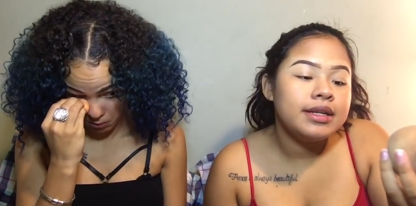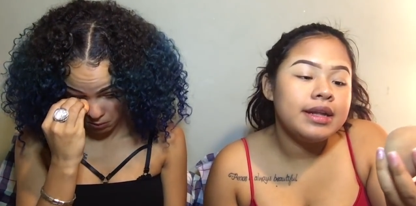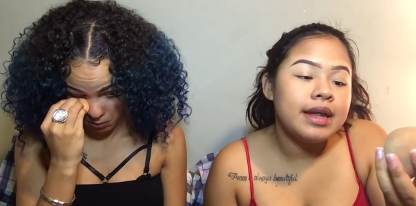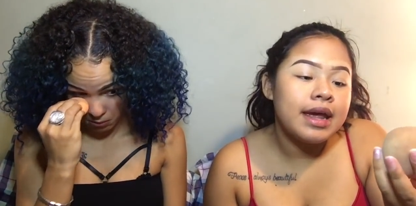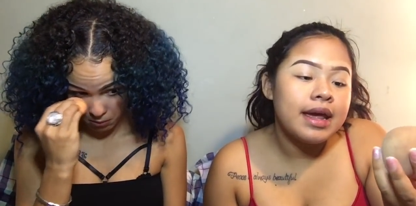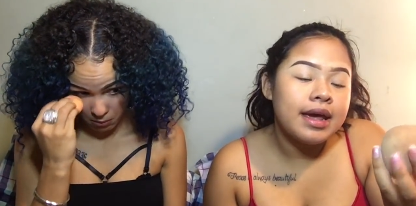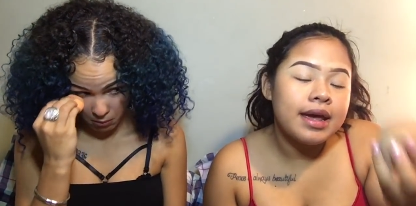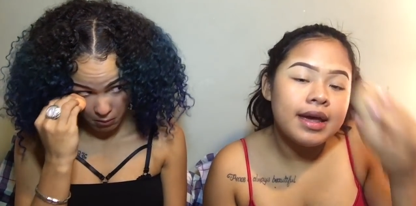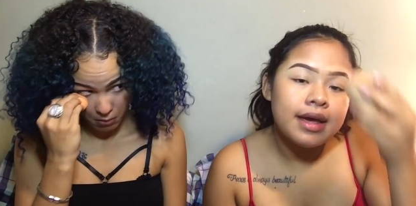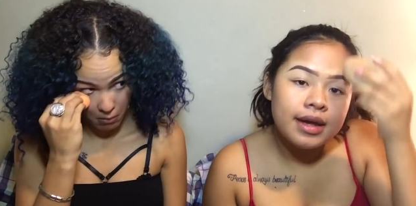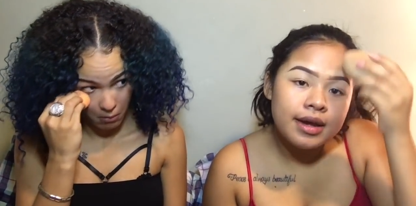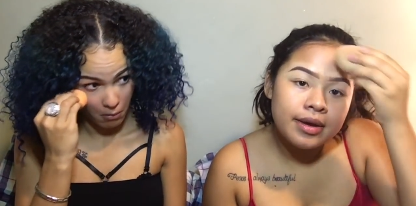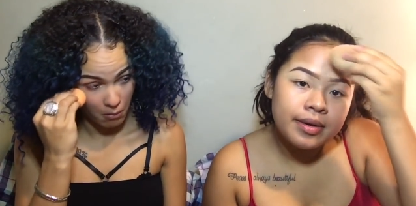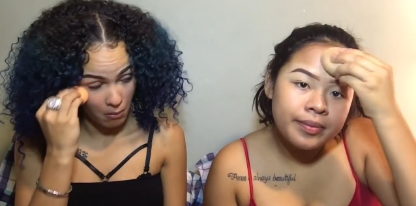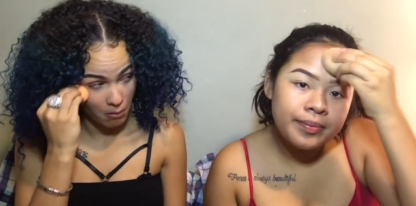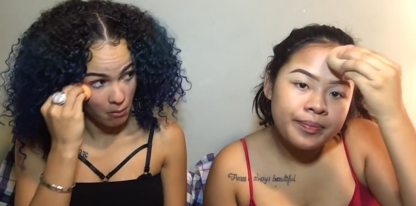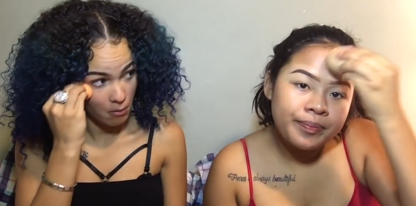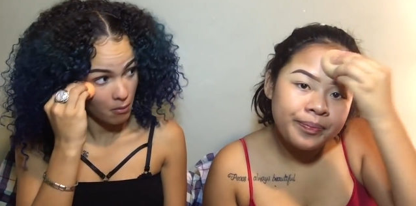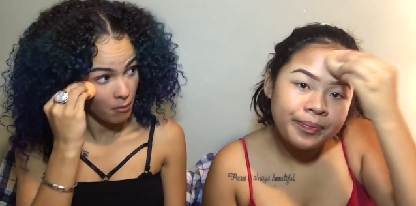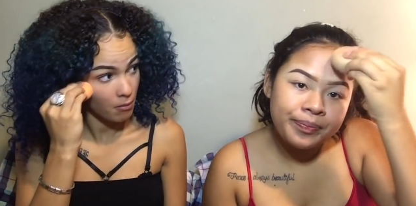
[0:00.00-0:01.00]

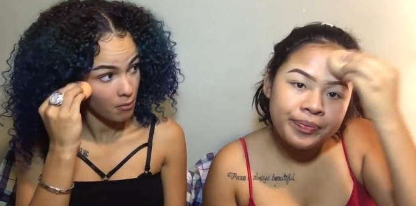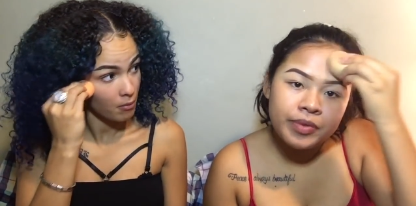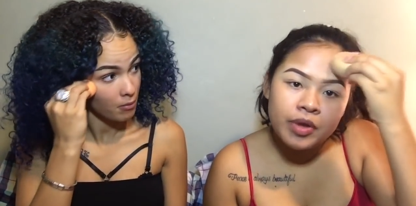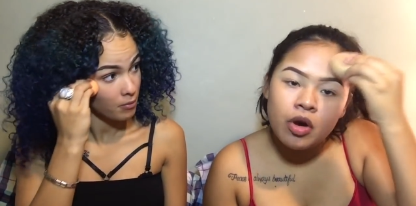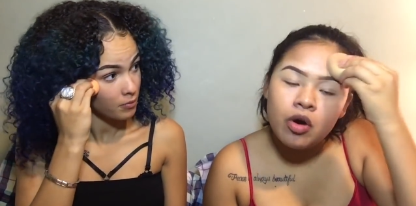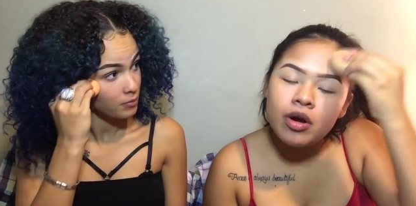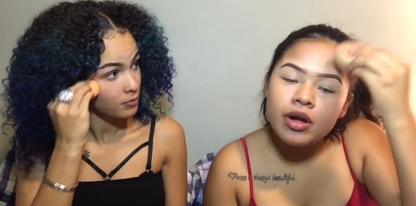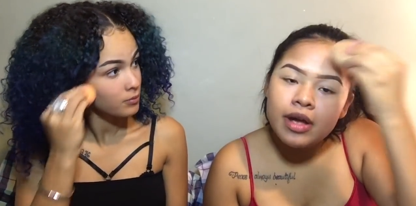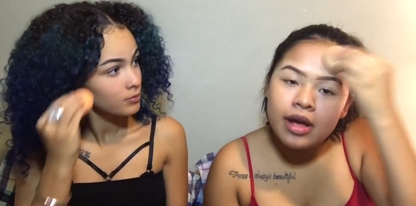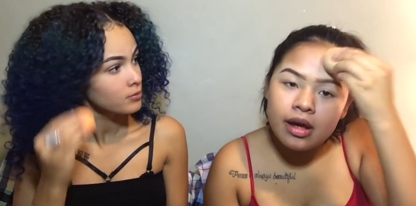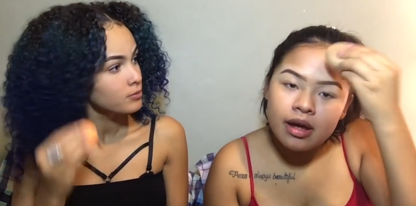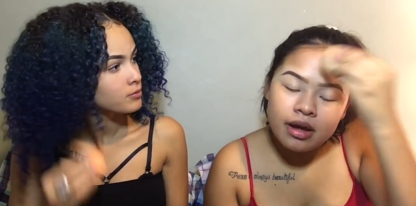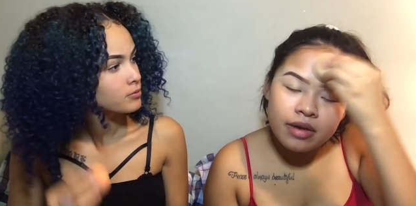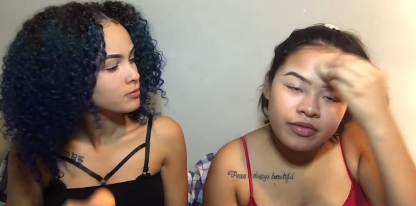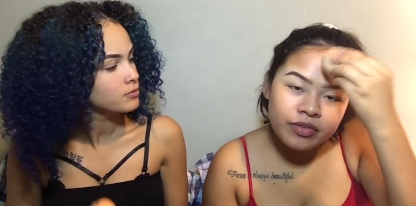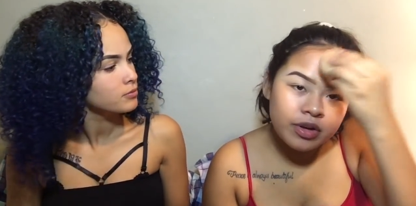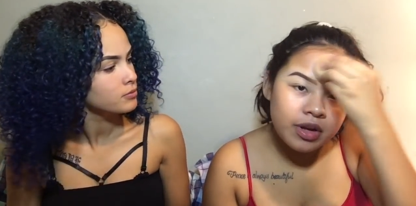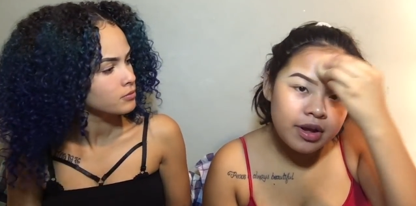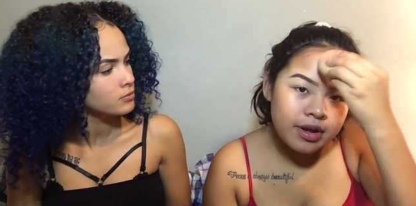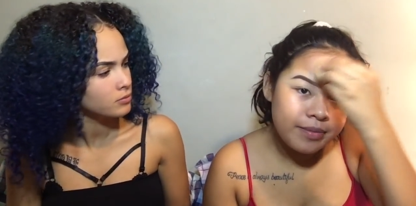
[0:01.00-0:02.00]
Speaker 1: Damn. Oh yeah, I
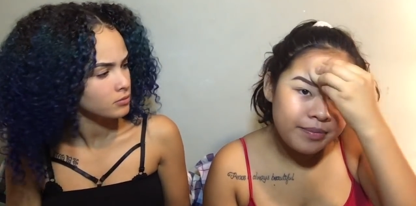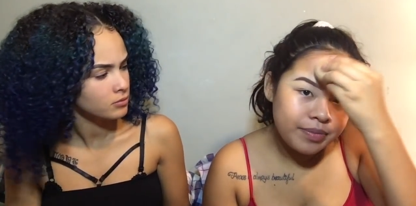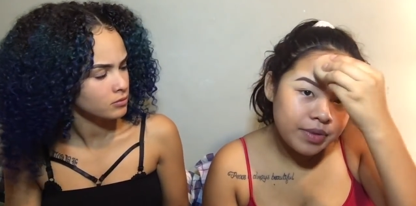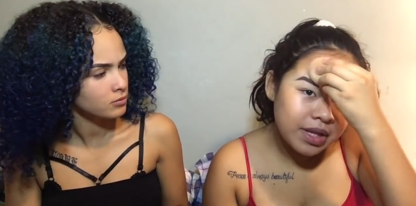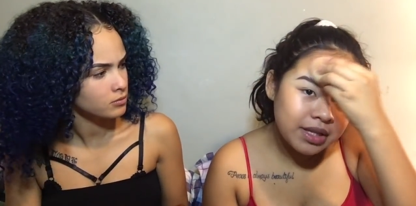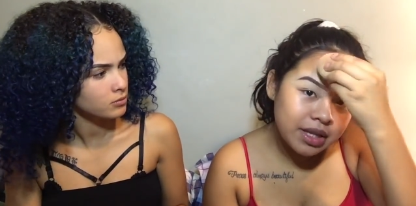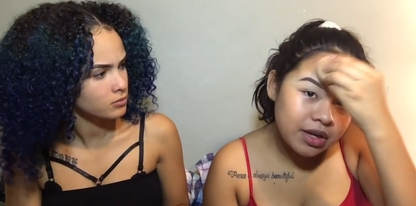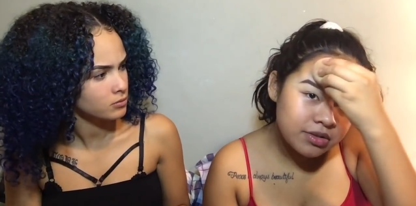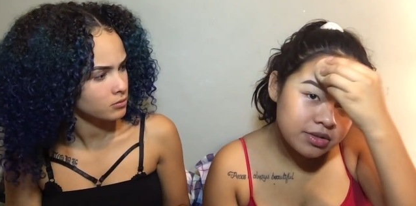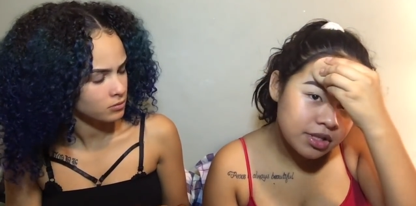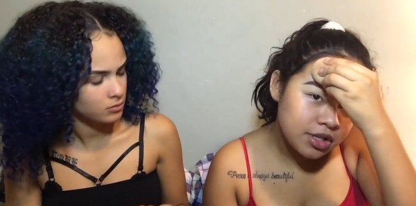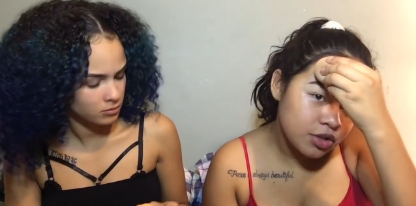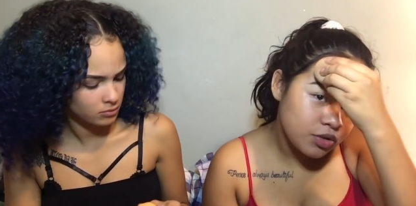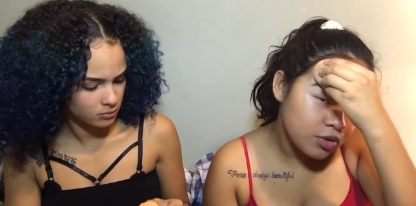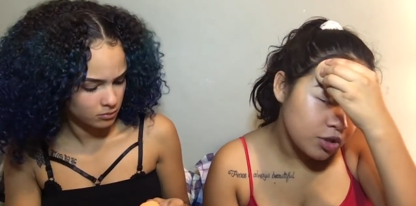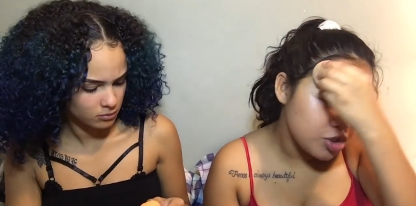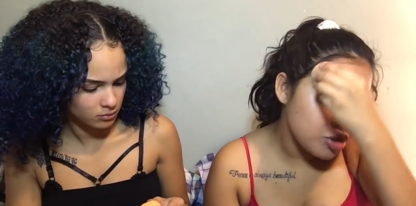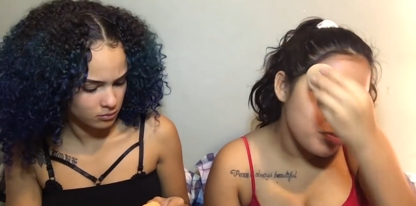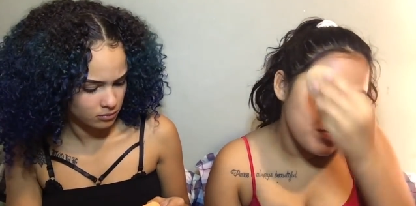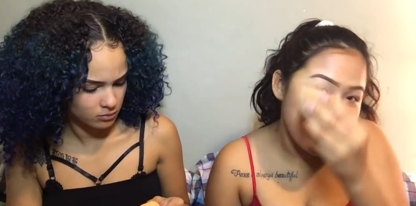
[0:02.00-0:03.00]
forgot. I thought I was gonna
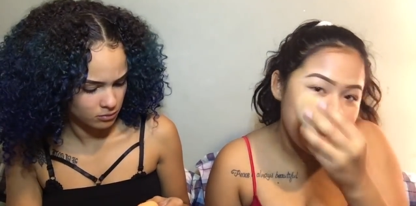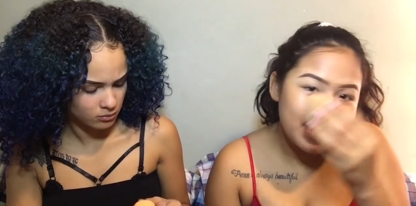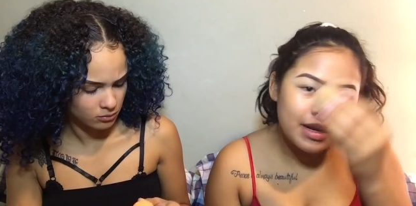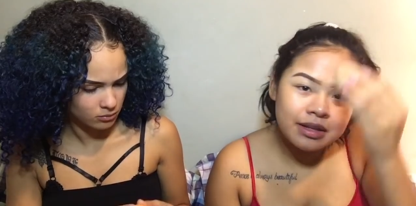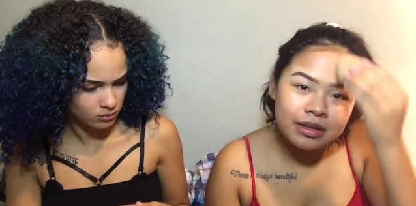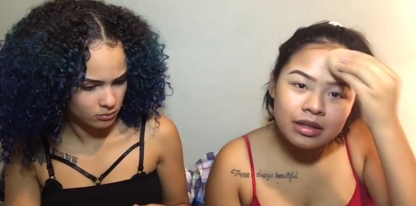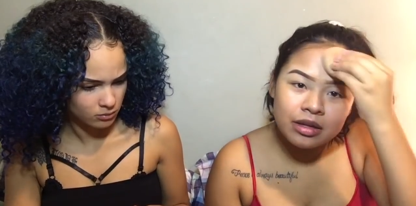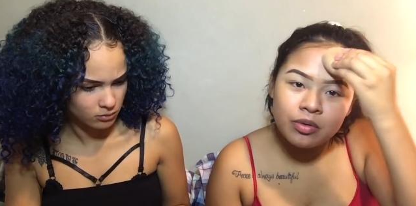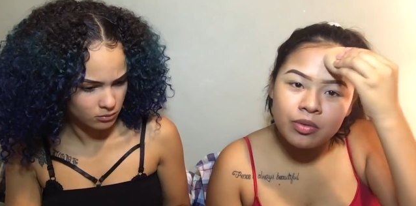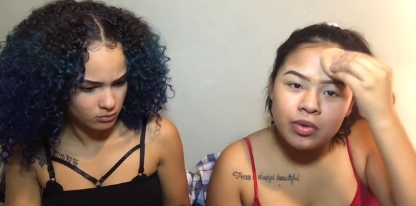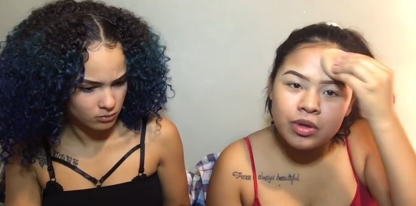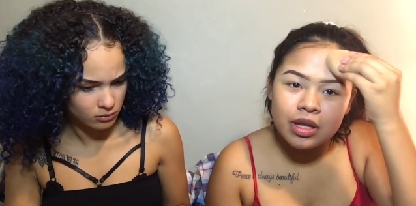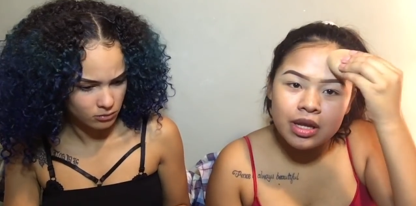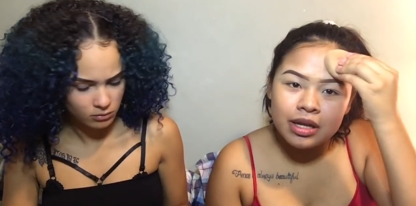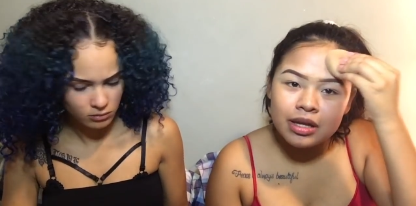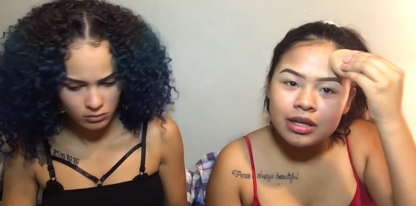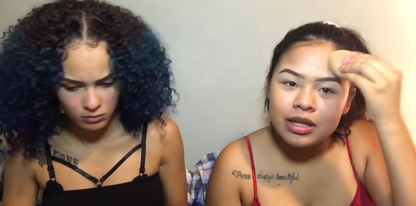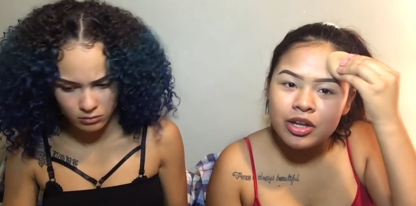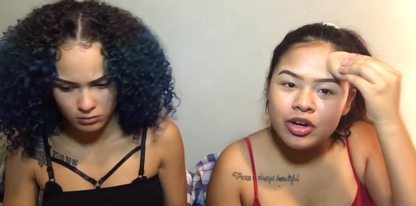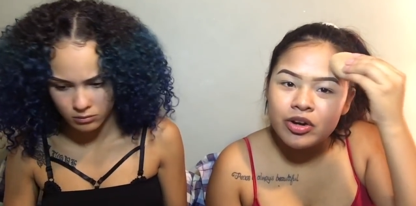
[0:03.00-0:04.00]
do a dramatic look with
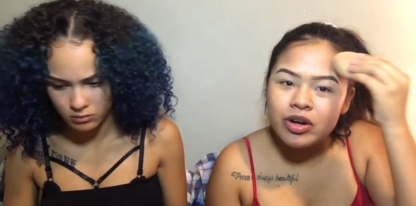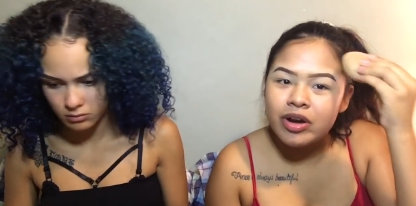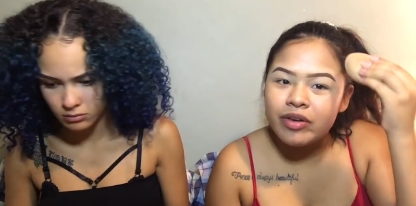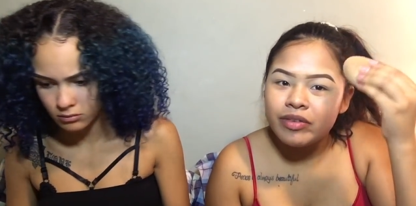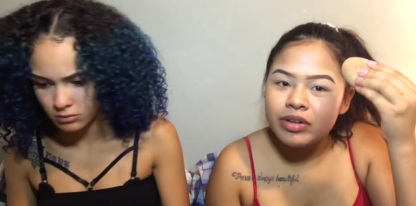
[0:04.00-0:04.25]
like glitter and